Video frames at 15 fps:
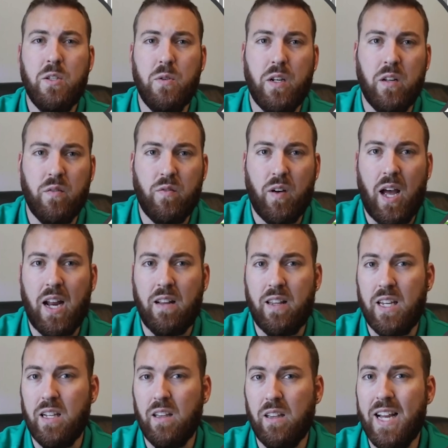can find
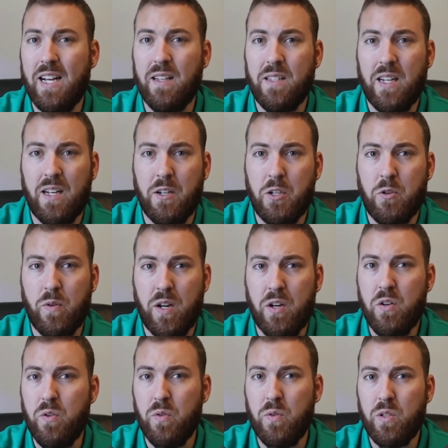the latest industry
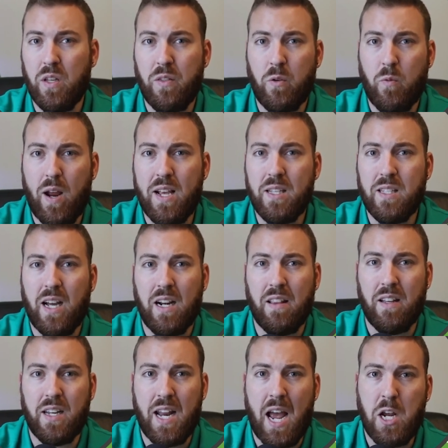news on the right side of
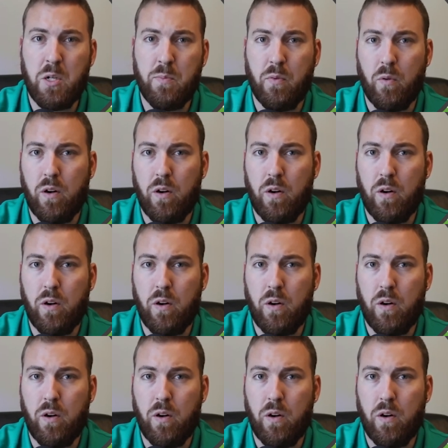the dashboard,